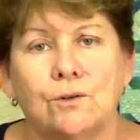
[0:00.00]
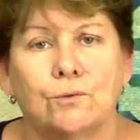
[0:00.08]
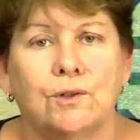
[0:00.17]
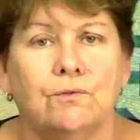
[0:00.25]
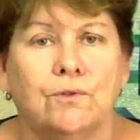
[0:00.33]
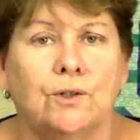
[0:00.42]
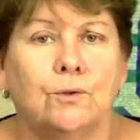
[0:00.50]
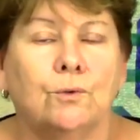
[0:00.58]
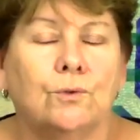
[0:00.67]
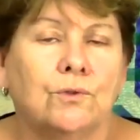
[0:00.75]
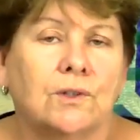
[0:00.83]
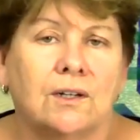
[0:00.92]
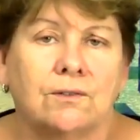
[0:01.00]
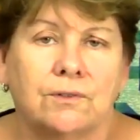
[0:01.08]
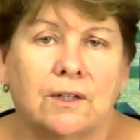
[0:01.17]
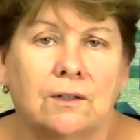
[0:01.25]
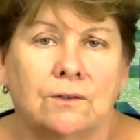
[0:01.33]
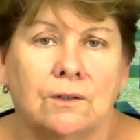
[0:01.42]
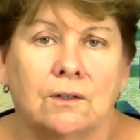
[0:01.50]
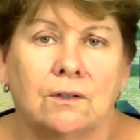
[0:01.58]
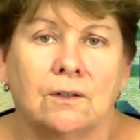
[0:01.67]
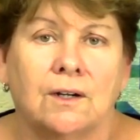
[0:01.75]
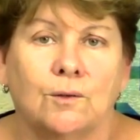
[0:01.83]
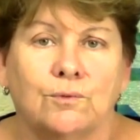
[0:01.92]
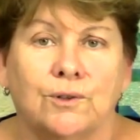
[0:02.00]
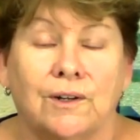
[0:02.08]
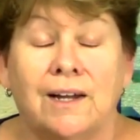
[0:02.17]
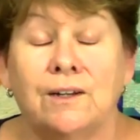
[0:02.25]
reviews that I found that are helpful.